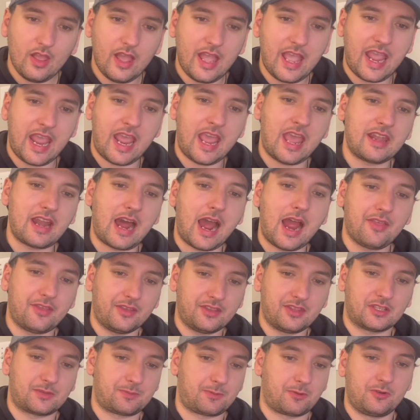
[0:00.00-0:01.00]
And I
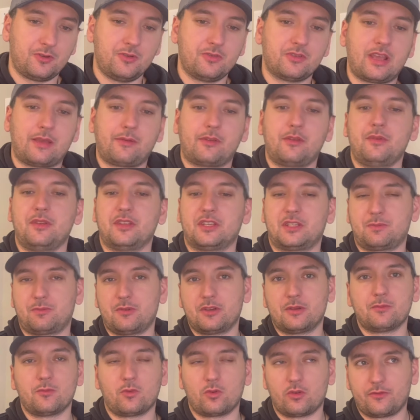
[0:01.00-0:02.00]
think this Purdue game could be a
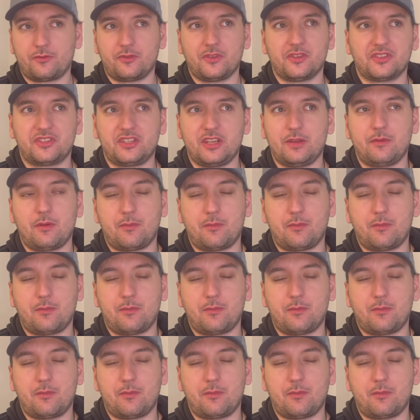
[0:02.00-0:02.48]
springboard for this team.